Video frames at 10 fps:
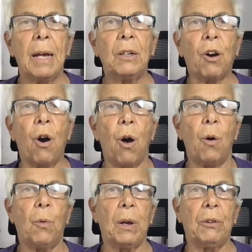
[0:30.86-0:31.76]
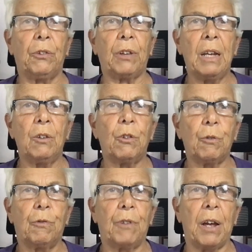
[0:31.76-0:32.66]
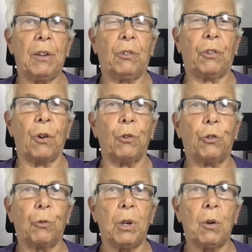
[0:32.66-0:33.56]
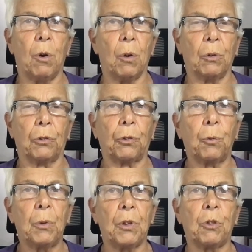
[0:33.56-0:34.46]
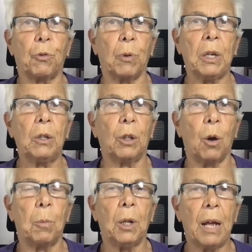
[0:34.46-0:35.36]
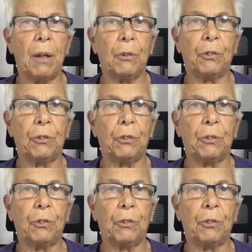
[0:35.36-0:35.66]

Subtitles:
And always interface those three goals with the three global health